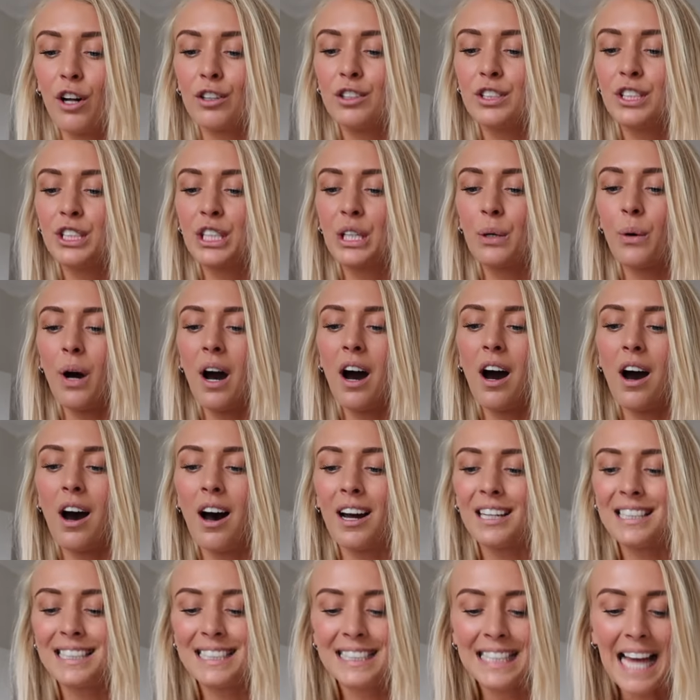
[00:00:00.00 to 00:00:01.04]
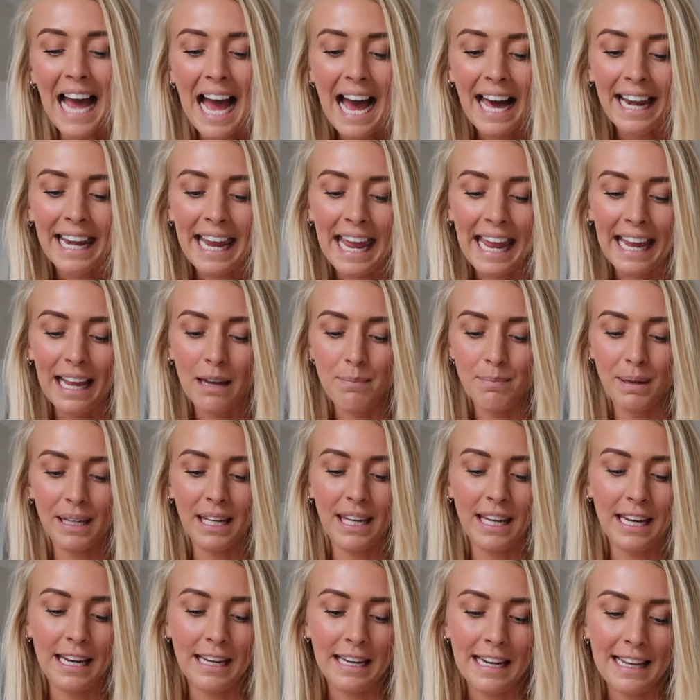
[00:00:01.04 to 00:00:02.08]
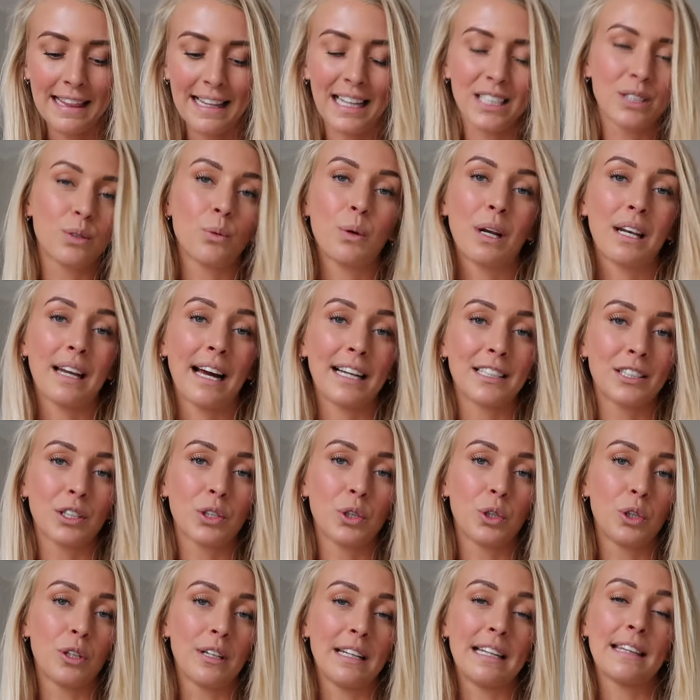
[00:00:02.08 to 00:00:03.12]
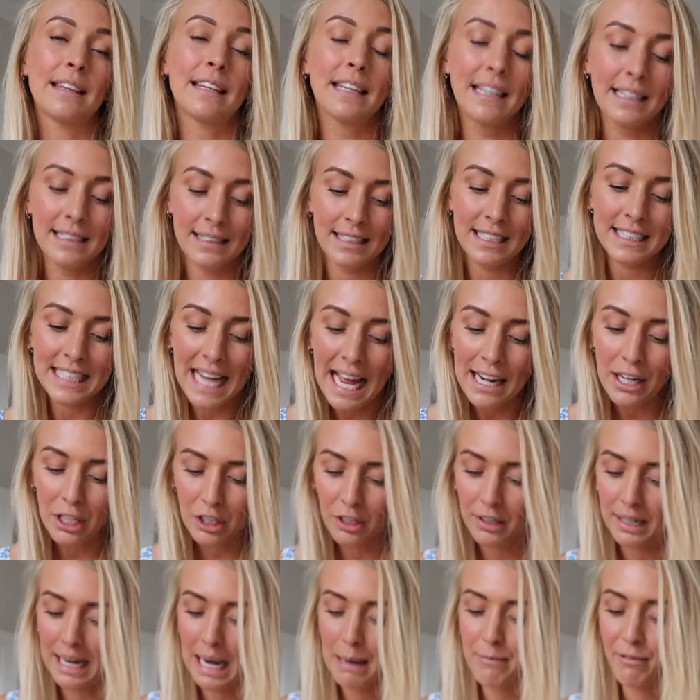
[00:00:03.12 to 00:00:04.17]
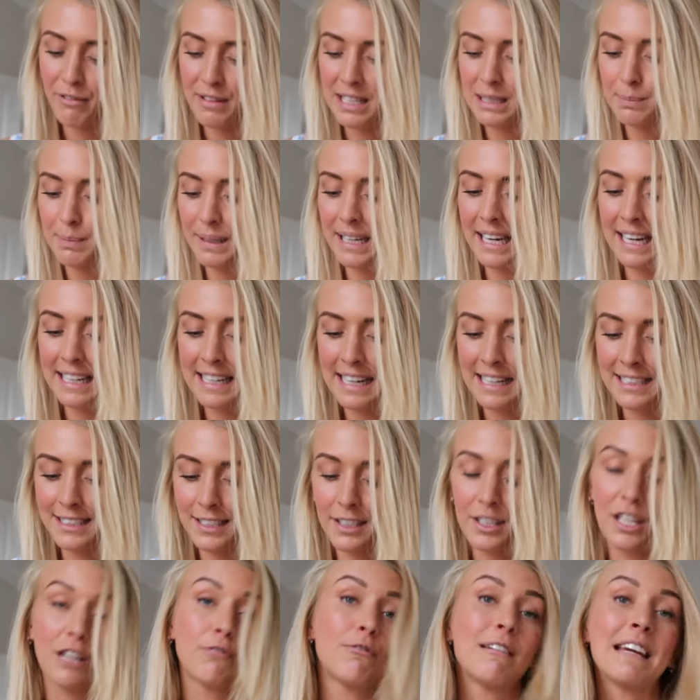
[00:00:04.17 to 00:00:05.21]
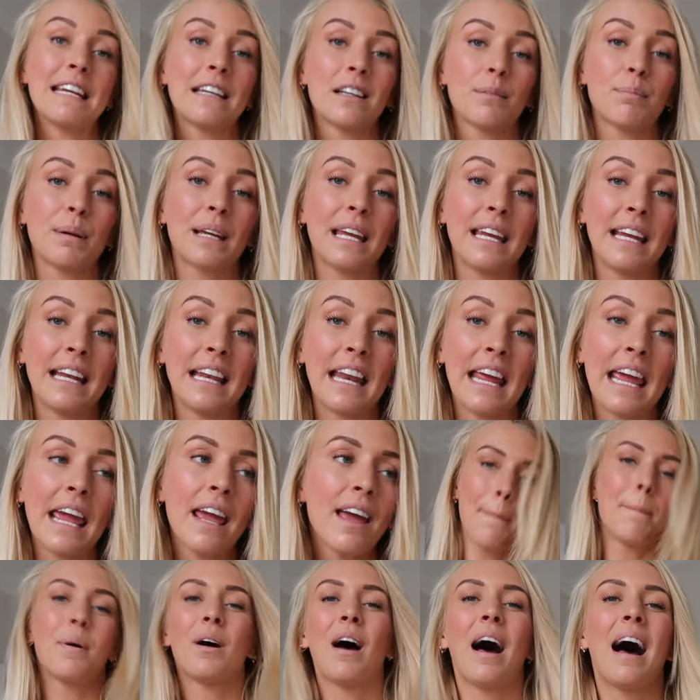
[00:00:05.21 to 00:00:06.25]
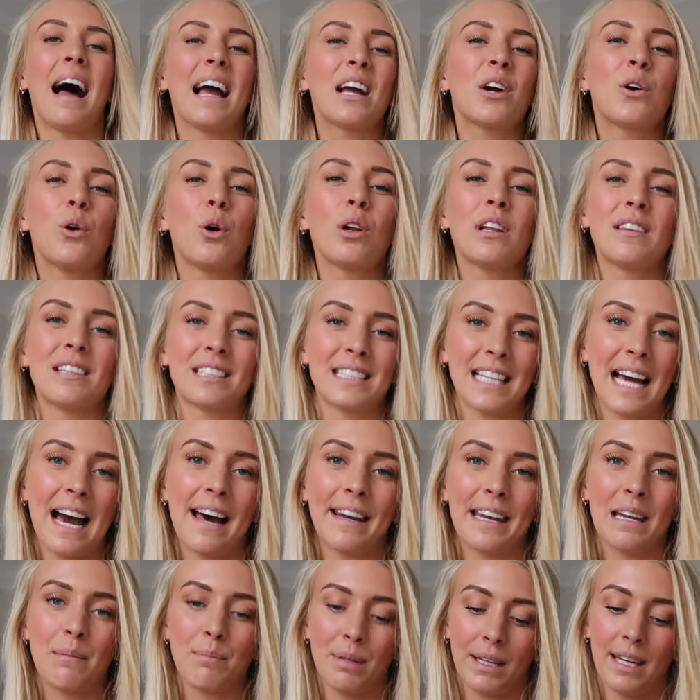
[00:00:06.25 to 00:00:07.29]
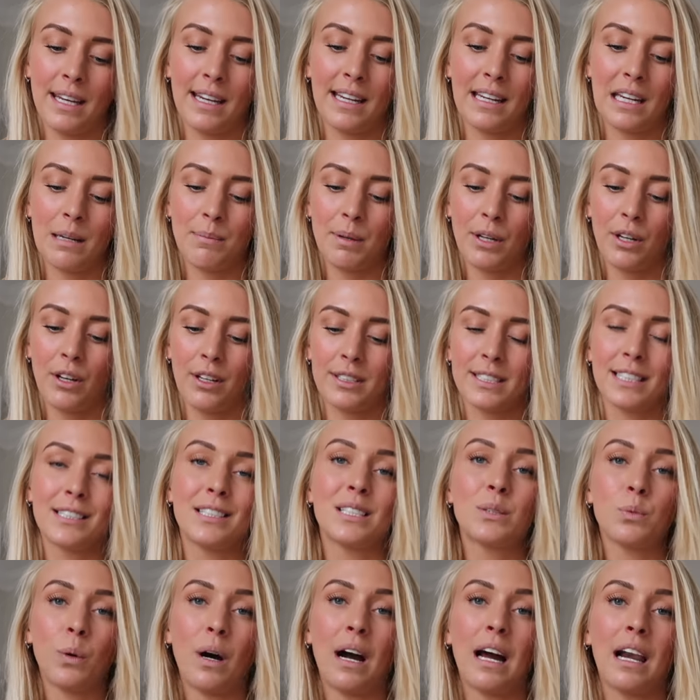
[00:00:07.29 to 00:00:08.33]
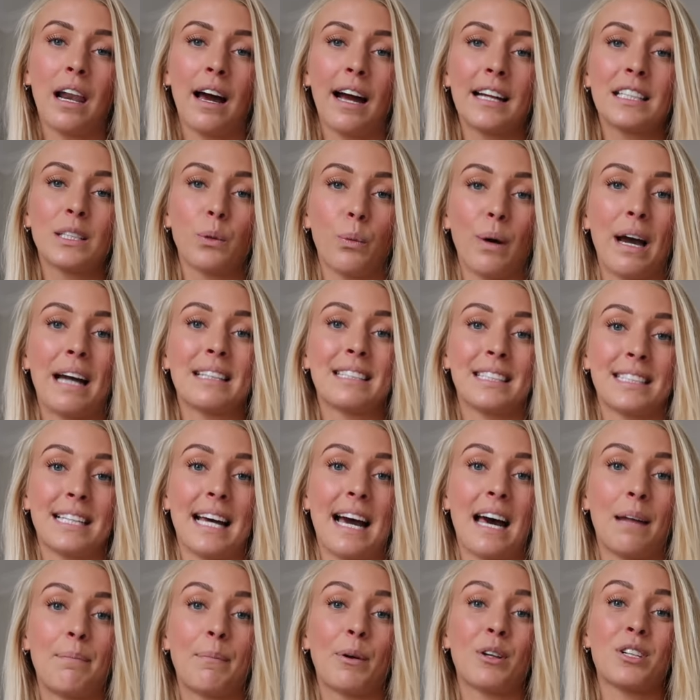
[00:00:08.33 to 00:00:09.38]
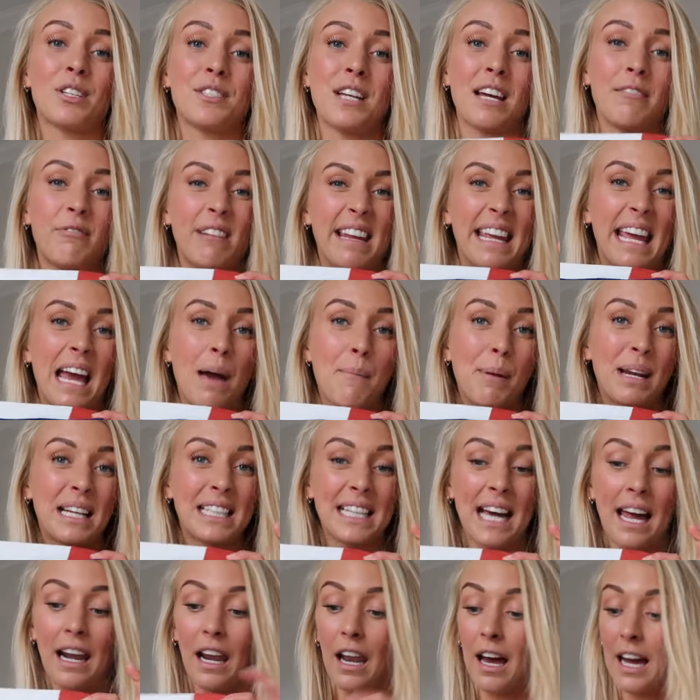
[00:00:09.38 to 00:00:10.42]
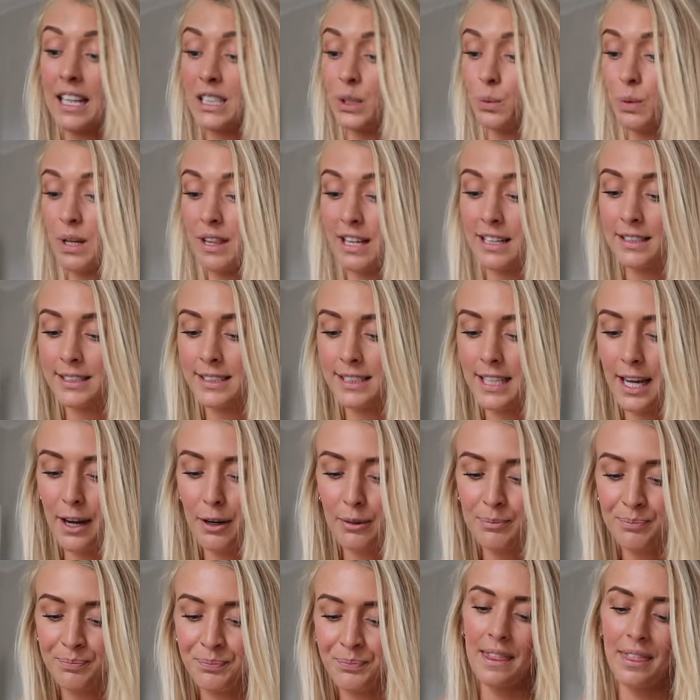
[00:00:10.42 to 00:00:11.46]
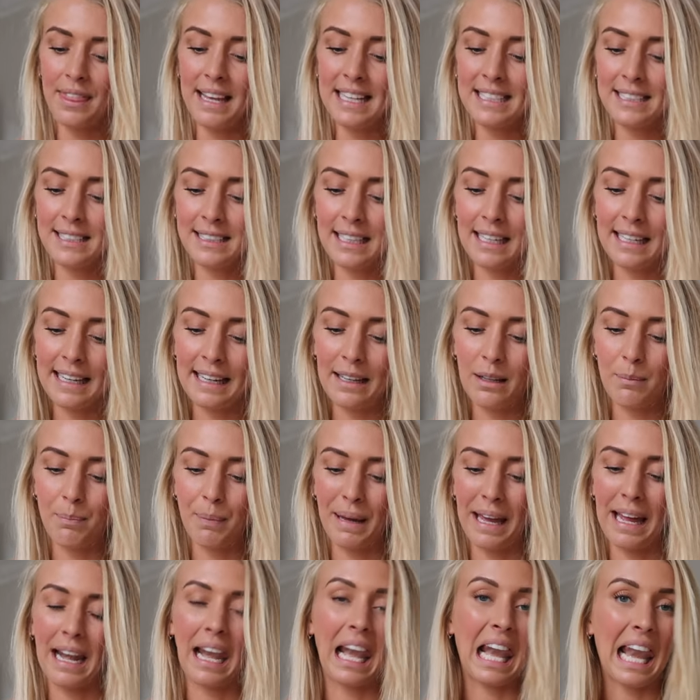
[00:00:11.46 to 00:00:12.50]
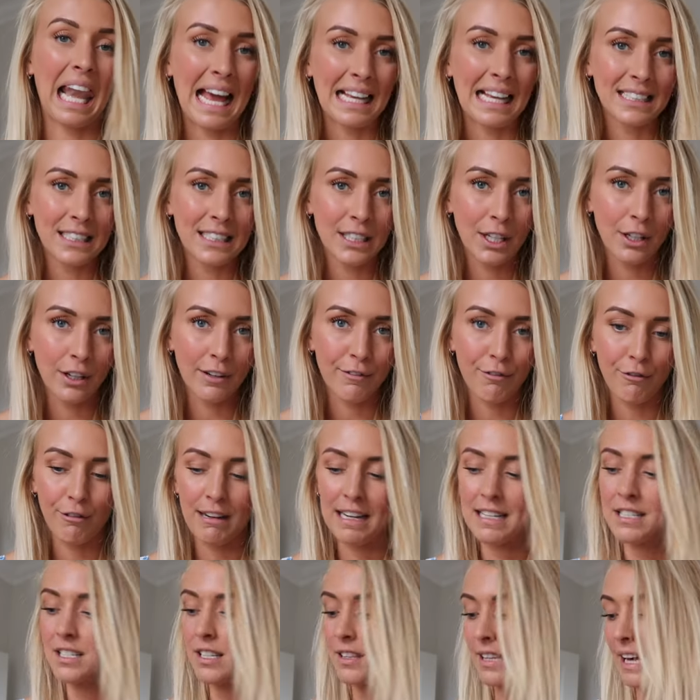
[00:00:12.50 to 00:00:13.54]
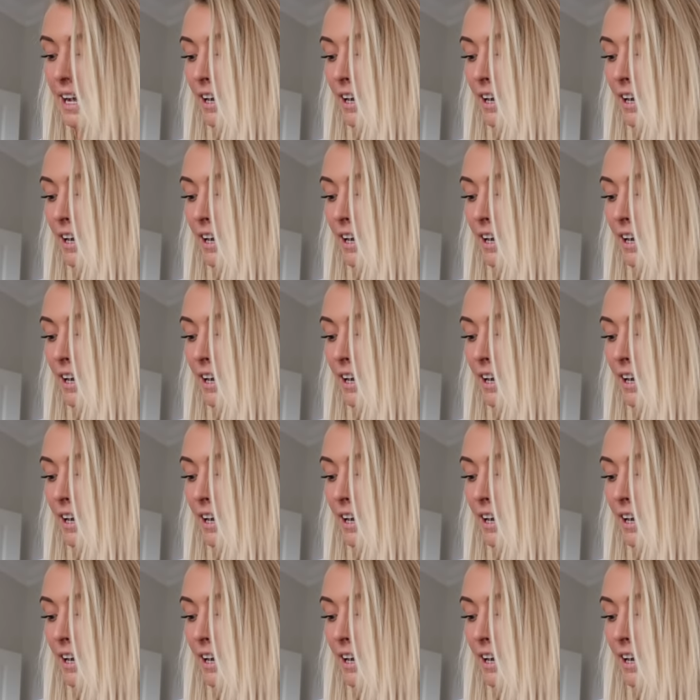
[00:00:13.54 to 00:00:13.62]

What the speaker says: on to our tanning bikini. That's what we like to call it. The technical name for this bikini is the Narita bikini, but I call it the tanning bikini because this is what I like to wear to tan, because you don't really get many tan lines with it. So this is a little bit less coverage